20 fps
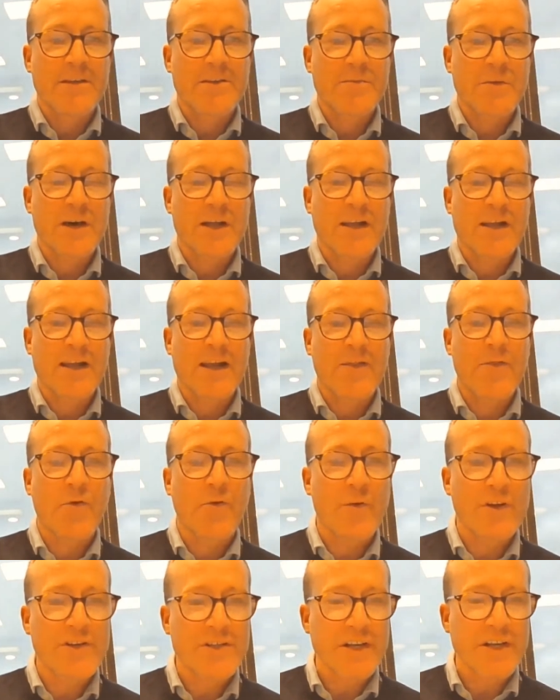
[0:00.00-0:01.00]
as well. And I
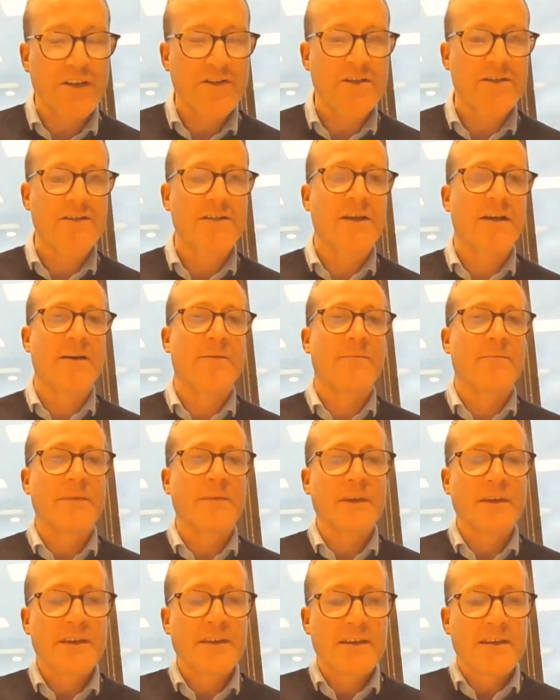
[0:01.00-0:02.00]
thought, Richard, I'll just
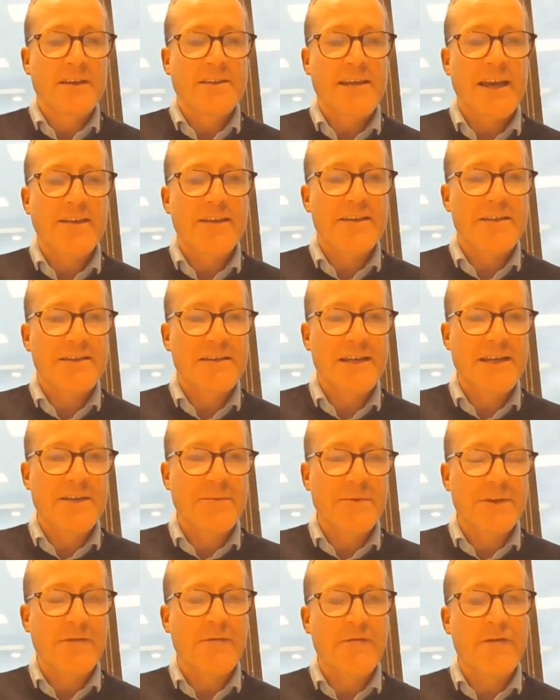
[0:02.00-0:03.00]
set the
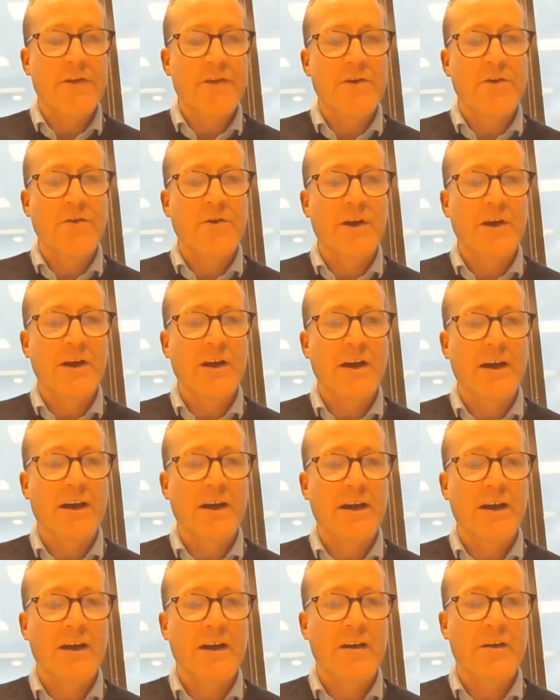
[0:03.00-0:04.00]
scene with a few
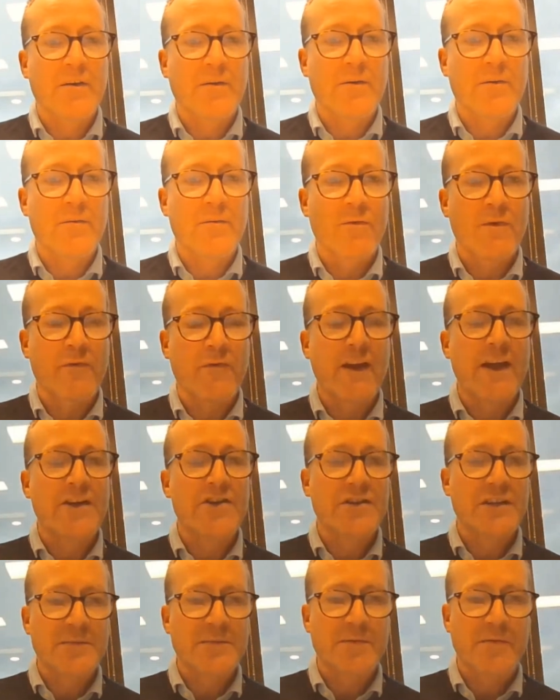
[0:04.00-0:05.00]

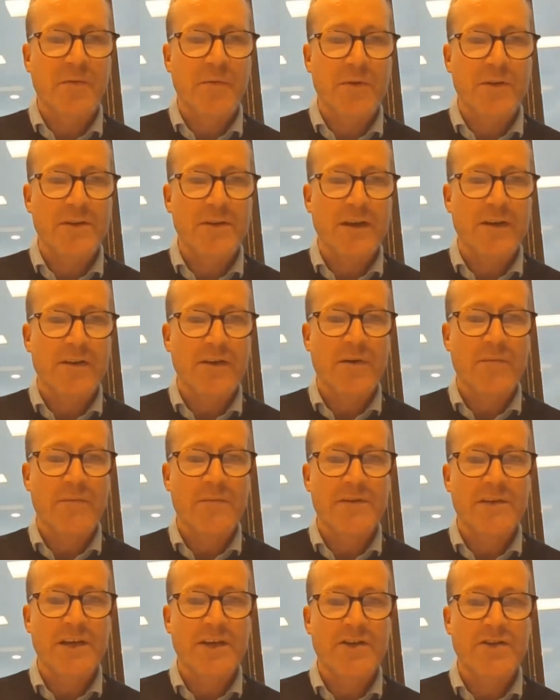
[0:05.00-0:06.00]
reflections before we start the
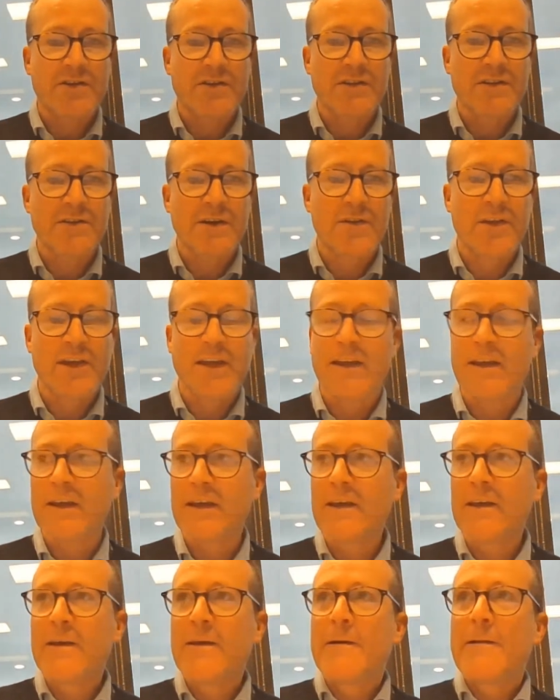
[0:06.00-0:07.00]
conversation. So I think
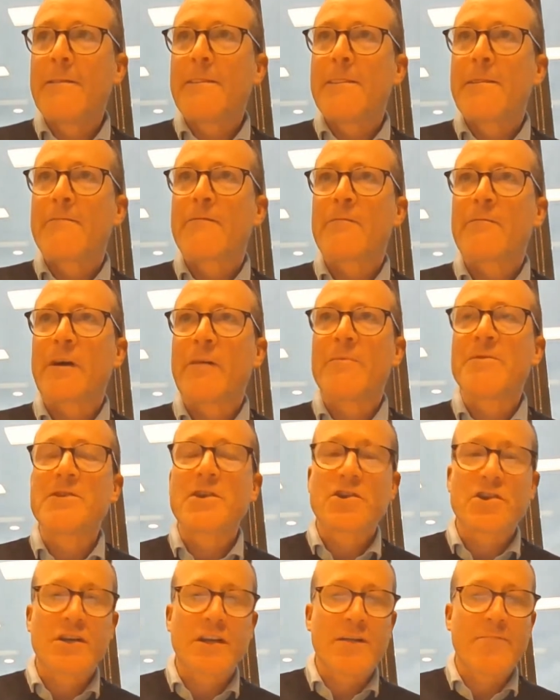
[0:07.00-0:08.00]
from my
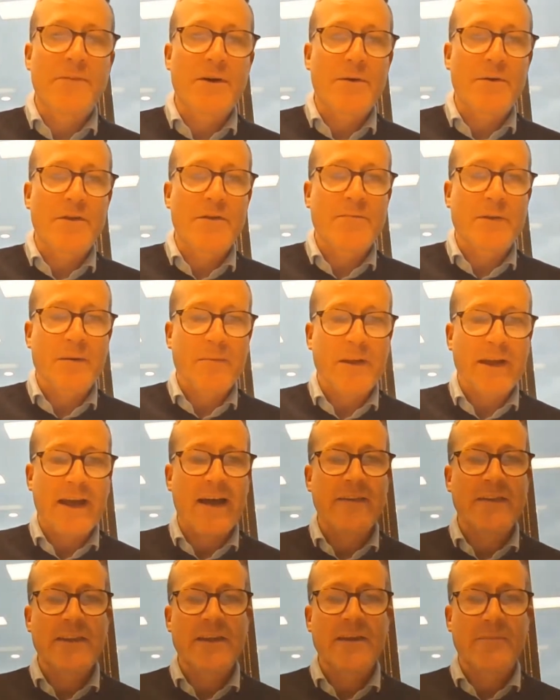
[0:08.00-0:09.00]
position in both the public
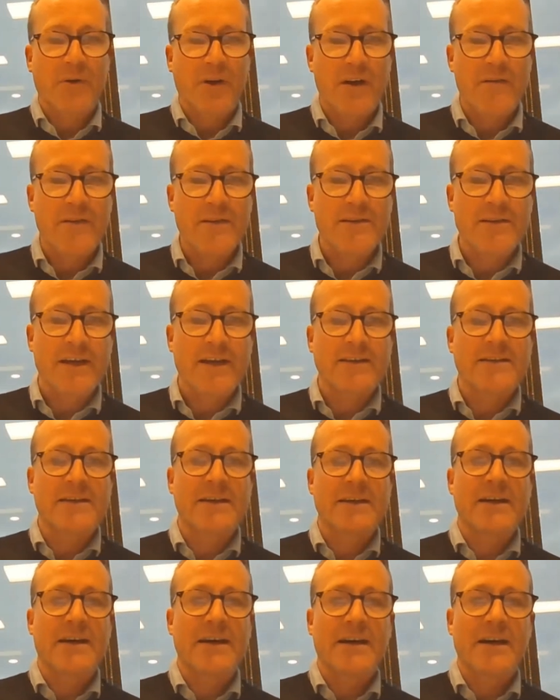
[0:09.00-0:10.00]
and the private
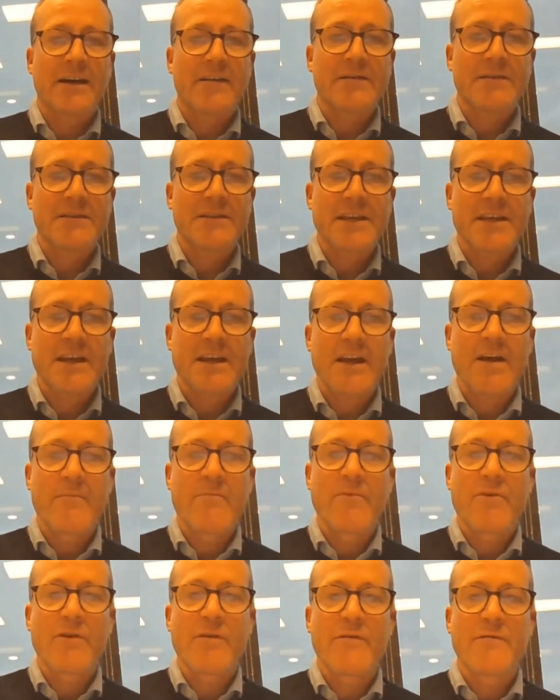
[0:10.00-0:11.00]
sector, I've seen a
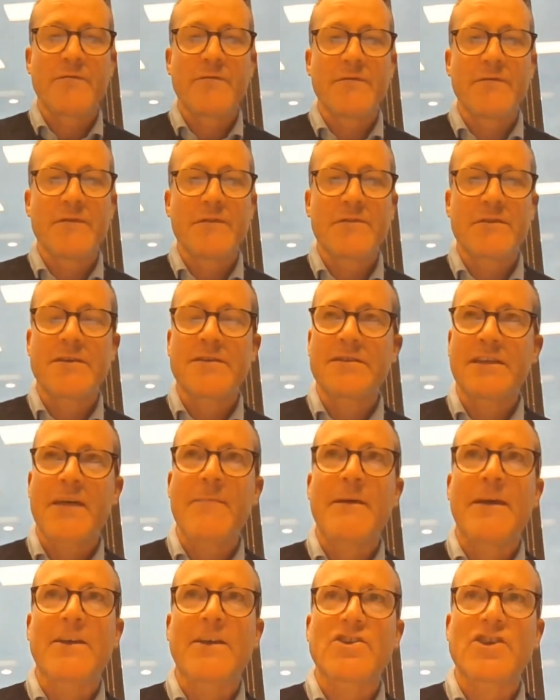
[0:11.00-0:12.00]
number of
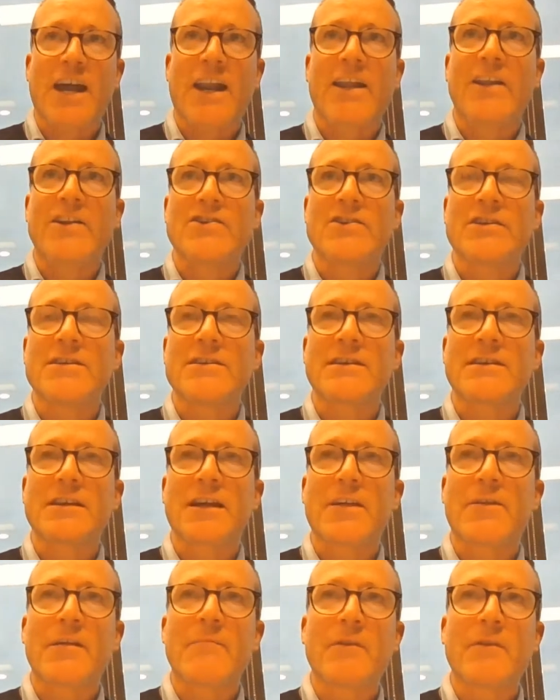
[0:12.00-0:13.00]
systemic challenges that
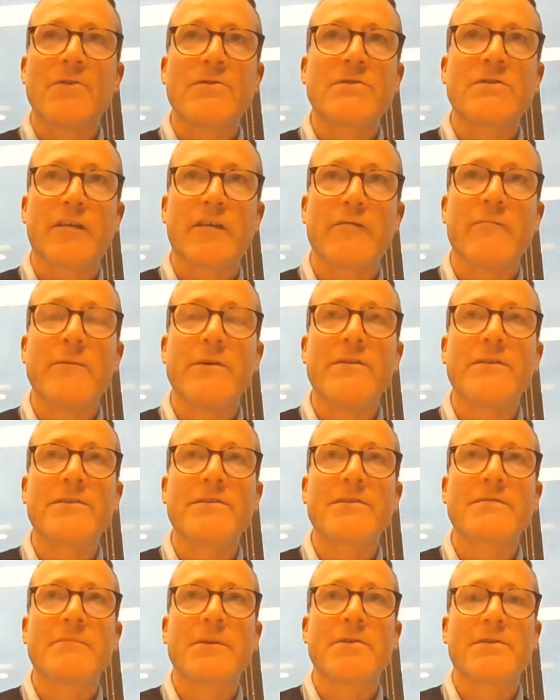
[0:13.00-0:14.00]
I think most
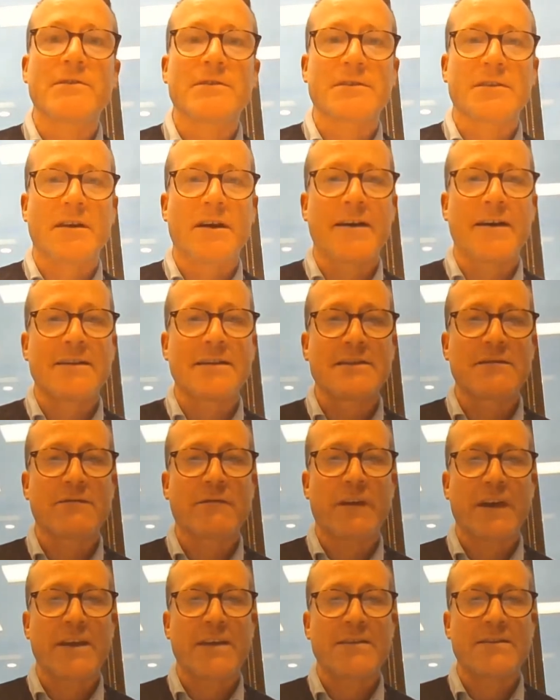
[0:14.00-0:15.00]
governments, most societies
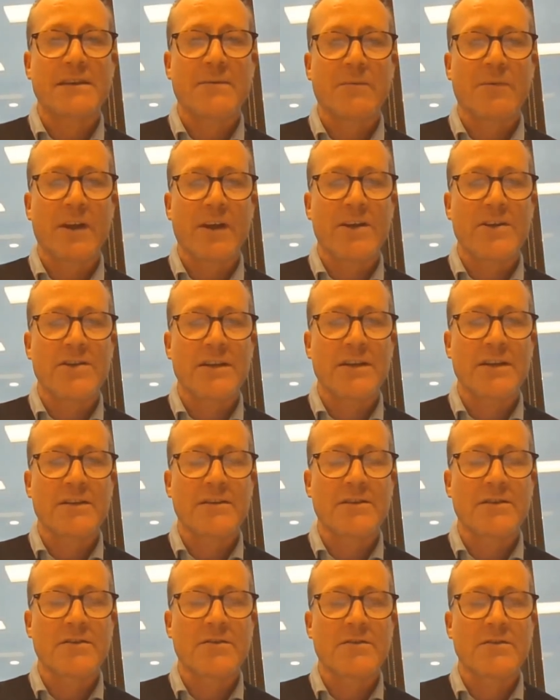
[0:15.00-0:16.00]
face in relation
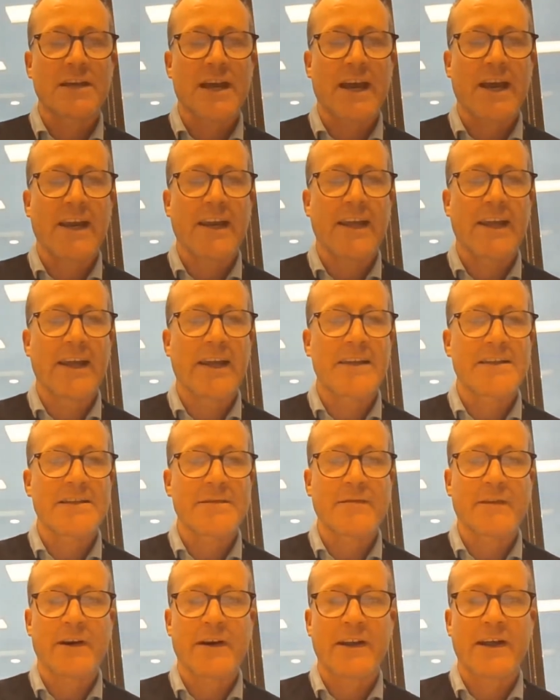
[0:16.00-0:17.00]
to tackling
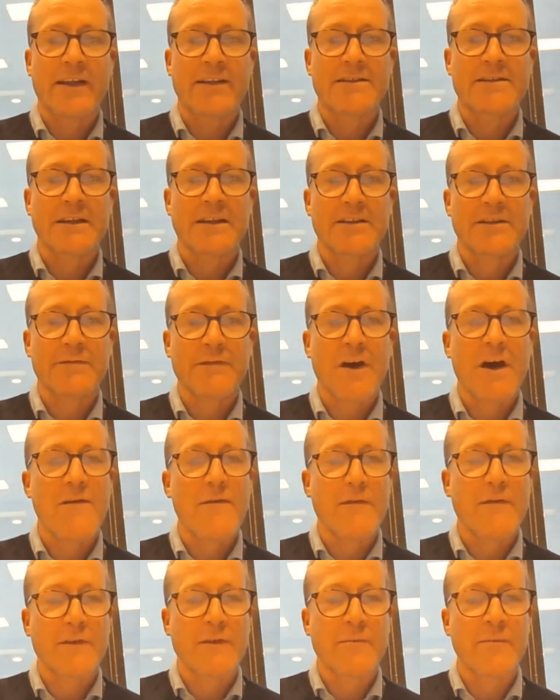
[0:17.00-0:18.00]
illicit finance. There's
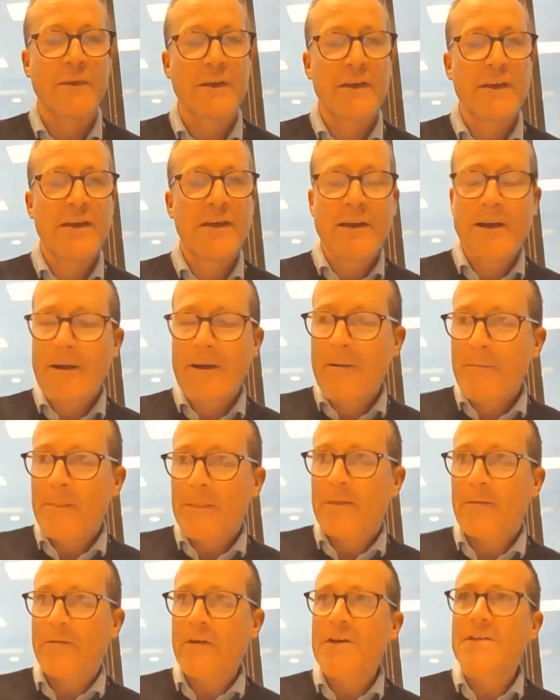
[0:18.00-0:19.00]
5 of them.
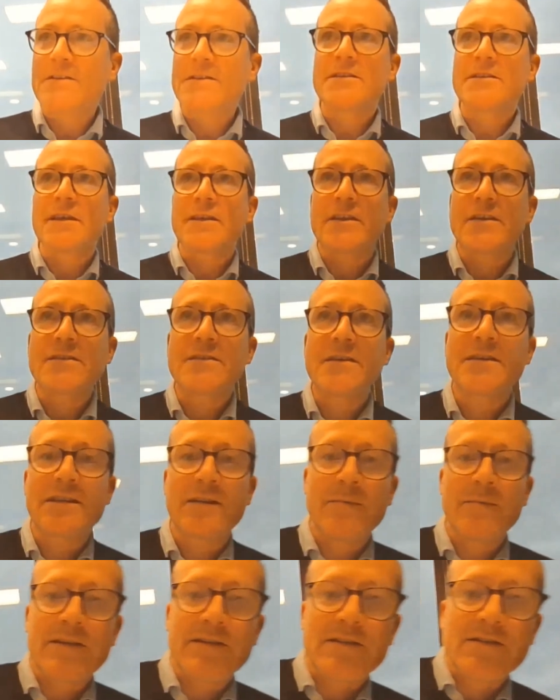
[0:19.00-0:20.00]
The first is that the
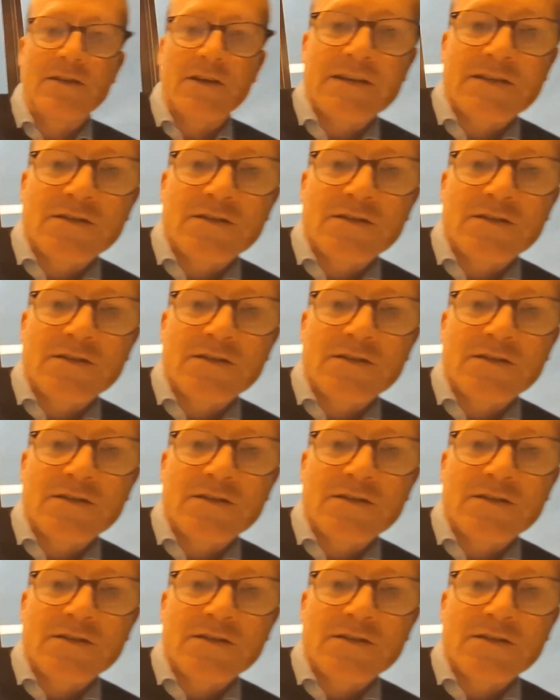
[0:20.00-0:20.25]
system is